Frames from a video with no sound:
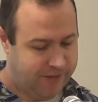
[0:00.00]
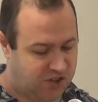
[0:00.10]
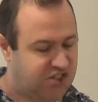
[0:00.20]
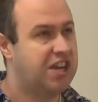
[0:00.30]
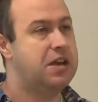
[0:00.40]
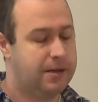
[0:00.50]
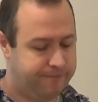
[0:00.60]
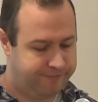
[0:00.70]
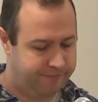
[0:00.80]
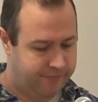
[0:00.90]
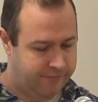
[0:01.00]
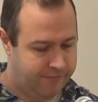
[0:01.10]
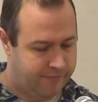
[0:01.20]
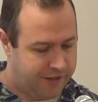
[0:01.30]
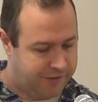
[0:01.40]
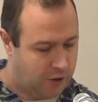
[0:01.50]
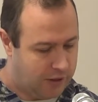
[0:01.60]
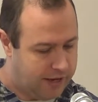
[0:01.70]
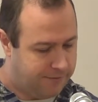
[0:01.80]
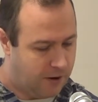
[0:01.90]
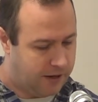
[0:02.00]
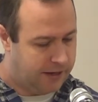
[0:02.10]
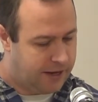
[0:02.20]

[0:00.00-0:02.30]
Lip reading: a sinner, Matthew Levi.